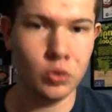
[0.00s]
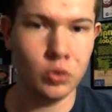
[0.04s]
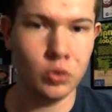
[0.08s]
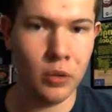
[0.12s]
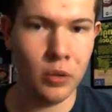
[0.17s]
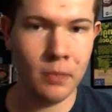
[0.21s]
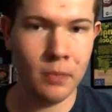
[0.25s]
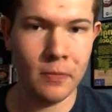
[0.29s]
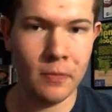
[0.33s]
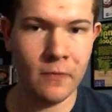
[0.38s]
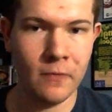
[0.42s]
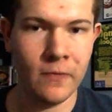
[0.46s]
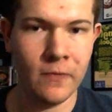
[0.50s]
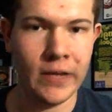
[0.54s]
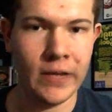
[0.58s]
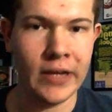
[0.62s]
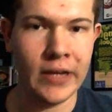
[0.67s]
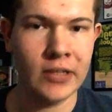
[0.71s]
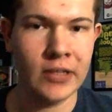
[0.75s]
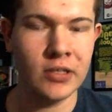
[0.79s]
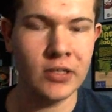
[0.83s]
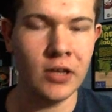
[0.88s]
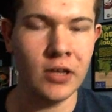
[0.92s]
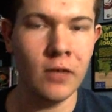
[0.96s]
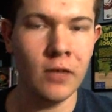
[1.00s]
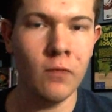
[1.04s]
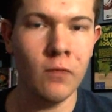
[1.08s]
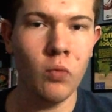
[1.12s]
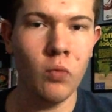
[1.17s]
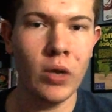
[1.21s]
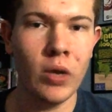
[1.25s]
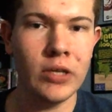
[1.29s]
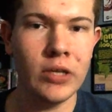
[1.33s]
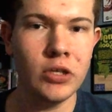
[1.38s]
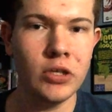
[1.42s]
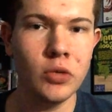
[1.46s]
drip effect of
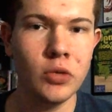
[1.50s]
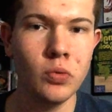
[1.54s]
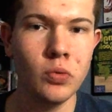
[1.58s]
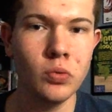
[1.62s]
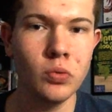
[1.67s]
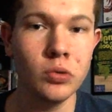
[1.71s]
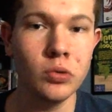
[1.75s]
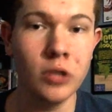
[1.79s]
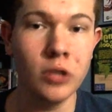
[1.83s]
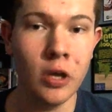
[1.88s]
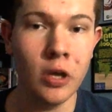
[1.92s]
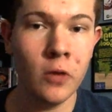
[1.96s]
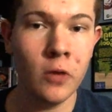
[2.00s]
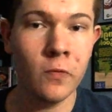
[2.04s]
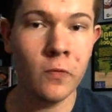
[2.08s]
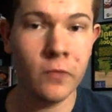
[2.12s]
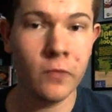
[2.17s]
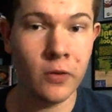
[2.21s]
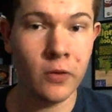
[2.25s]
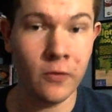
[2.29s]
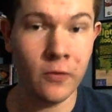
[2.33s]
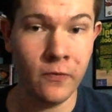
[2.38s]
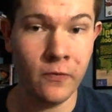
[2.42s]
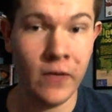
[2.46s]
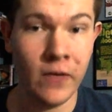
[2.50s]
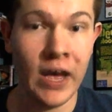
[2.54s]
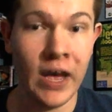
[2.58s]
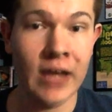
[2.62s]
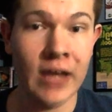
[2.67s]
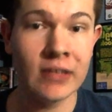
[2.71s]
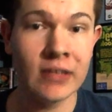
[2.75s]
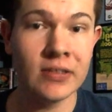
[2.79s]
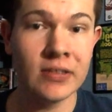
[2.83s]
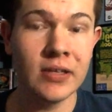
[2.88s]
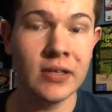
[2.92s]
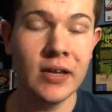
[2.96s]
when you know for a
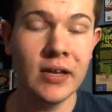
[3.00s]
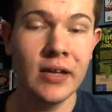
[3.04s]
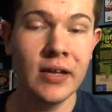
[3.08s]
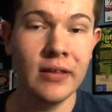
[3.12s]
fact